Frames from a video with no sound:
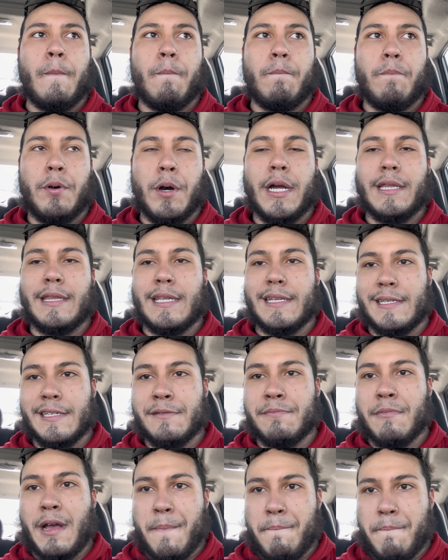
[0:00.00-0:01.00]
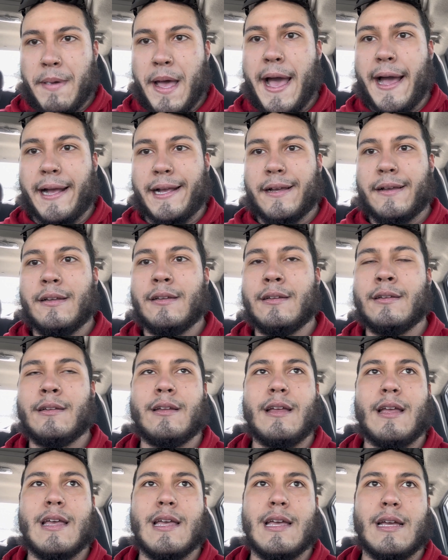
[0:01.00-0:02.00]
But this is my back,
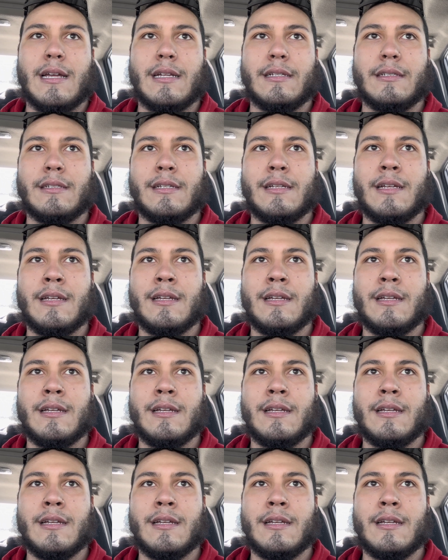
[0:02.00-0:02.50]
and